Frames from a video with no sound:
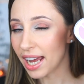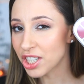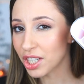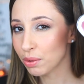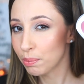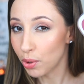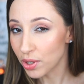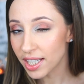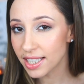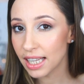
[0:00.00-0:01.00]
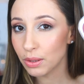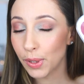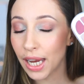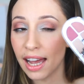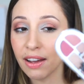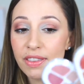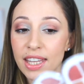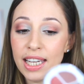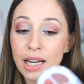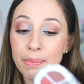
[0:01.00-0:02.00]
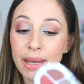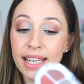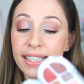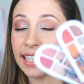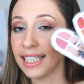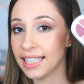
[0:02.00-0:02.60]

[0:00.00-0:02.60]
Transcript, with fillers: eyeshadow boxes that we have, they are made in